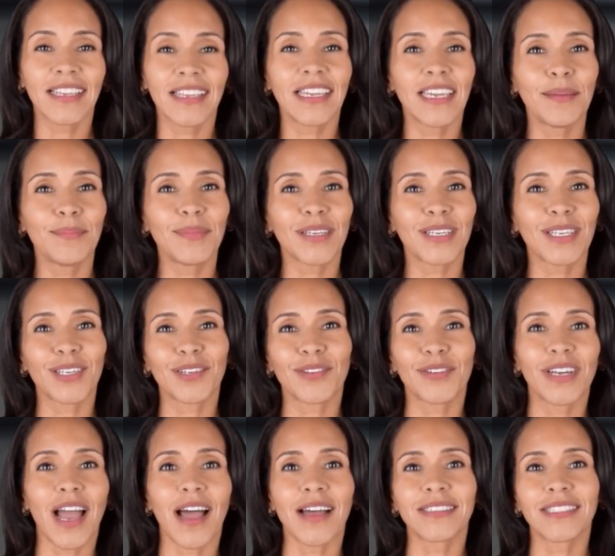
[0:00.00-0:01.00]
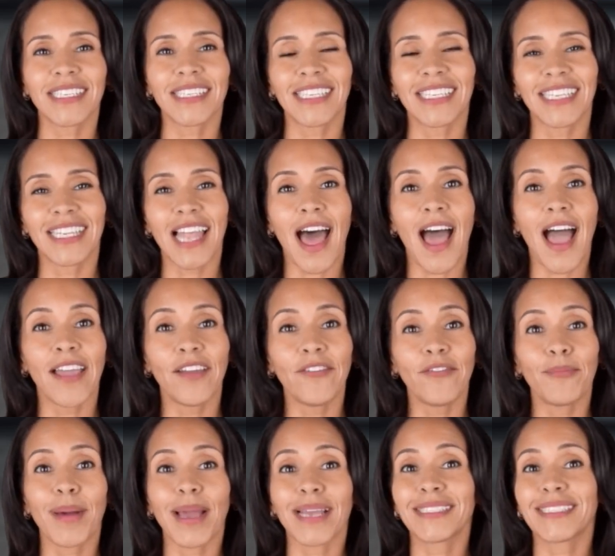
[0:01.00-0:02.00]
Keep the curiosity
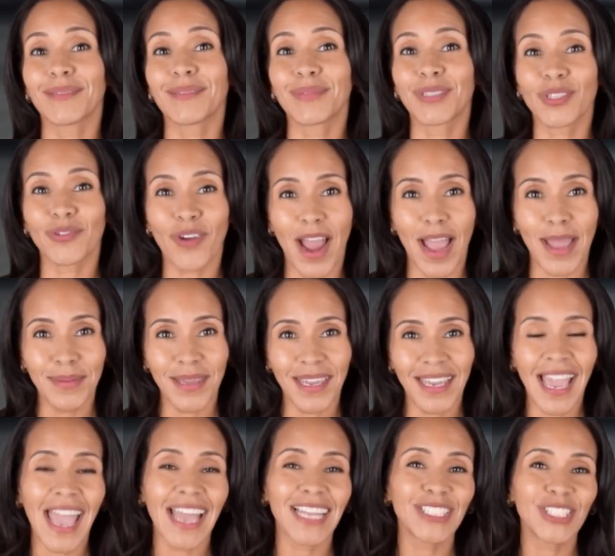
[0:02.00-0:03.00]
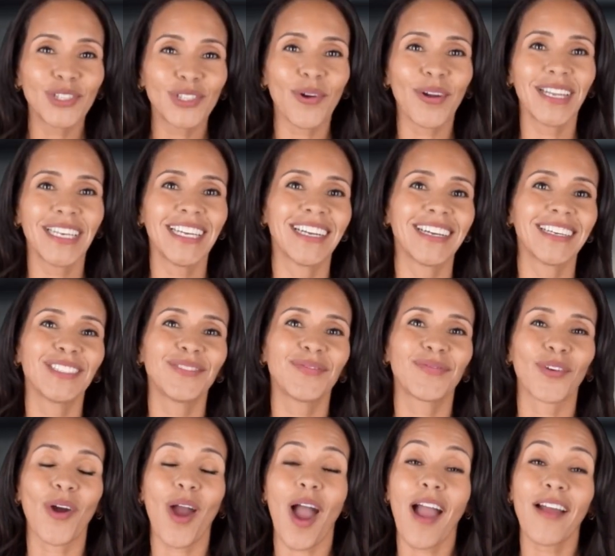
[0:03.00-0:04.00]
alive by subscribing and joining us
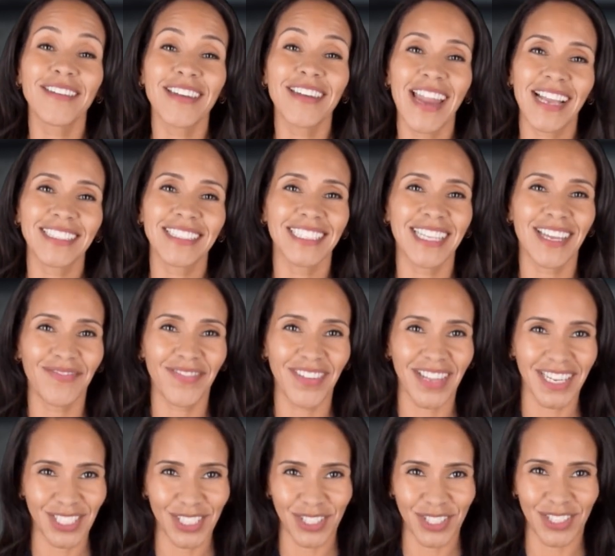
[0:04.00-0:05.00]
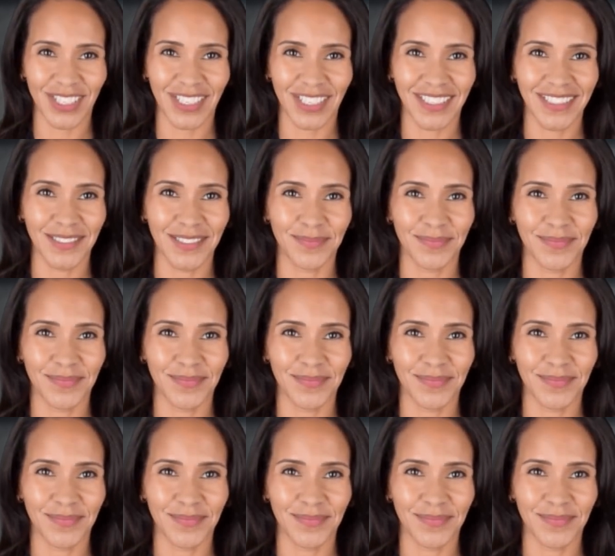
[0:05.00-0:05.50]
for our next adventure.